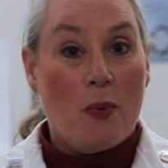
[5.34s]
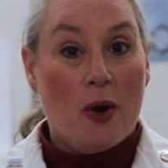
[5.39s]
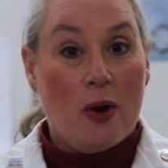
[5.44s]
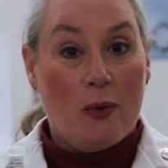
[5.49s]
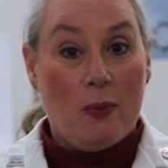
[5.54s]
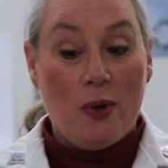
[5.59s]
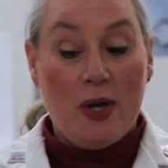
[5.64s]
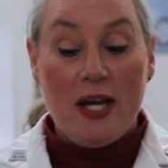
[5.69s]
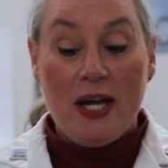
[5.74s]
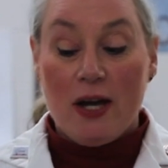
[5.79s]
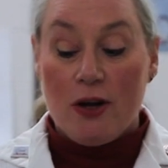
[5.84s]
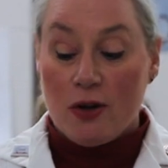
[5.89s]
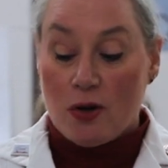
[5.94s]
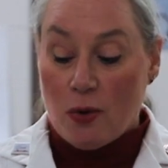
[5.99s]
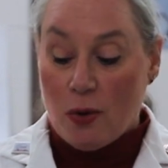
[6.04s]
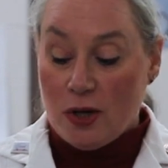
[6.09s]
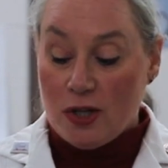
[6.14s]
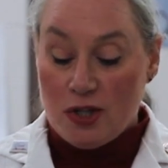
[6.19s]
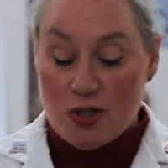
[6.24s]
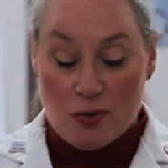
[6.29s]
where we are
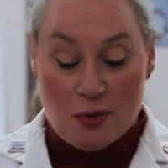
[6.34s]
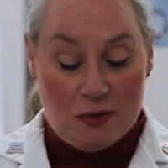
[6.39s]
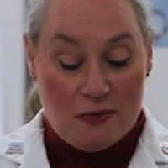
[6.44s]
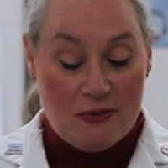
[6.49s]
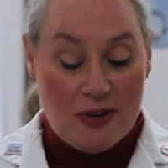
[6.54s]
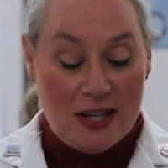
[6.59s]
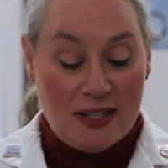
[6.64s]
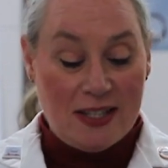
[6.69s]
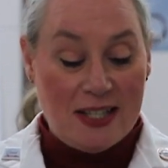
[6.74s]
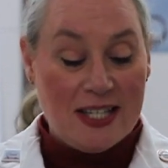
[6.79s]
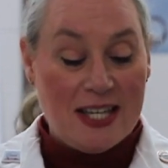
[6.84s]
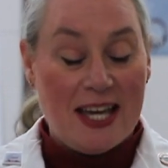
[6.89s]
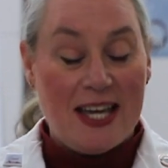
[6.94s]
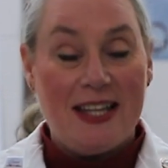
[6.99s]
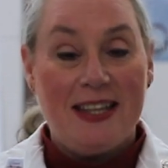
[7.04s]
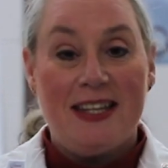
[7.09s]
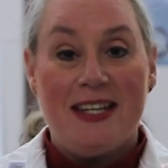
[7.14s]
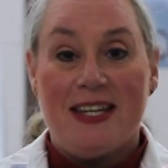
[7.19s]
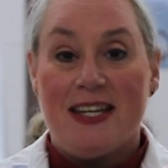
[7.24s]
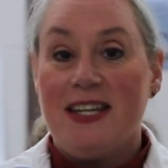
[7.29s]
going to
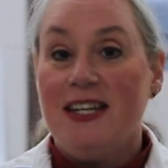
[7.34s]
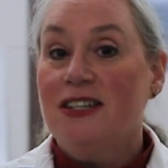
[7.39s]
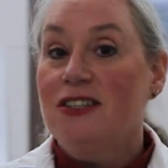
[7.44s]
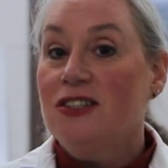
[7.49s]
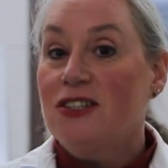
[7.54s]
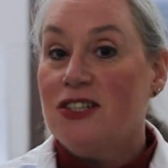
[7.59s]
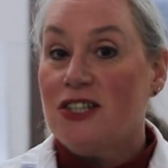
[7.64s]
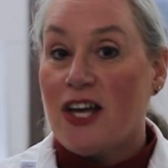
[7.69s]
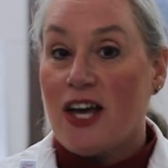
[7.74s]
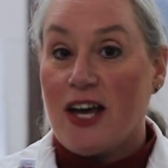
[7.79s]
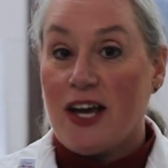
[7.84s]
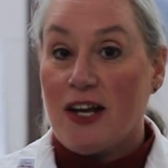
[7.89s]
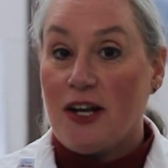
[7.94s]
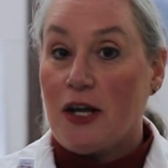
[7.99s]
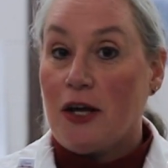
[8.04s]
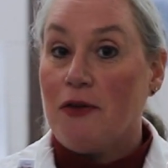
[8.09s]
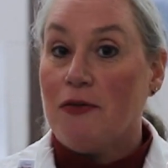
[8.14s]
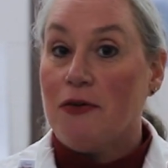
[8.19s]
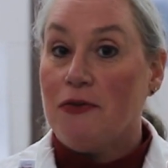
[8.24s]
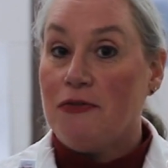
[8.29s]
investigate the
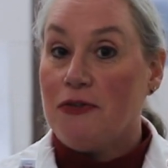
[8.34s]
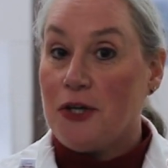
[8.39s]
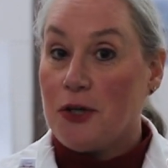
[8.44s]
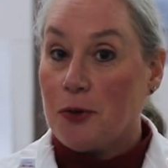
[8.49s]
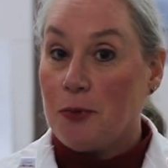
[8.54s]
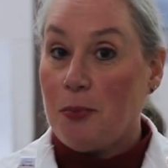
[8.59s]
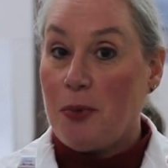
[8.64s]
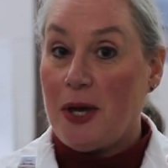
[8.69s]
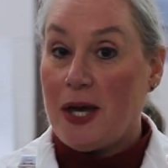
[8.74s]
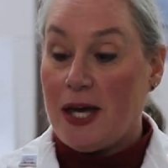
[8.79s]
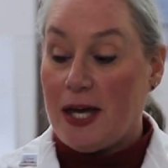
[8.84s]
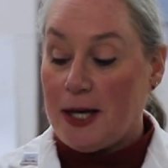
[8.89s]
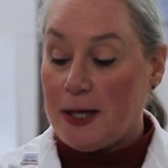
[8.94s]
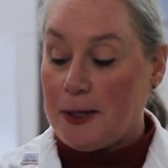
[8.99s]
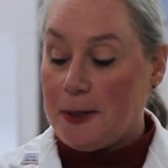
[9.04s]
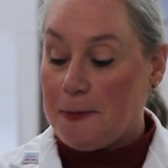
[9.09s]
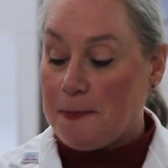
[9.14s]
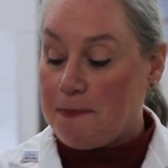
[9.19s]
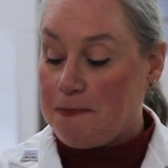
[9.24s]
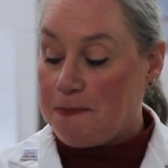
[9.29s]
inside of a fetal pig.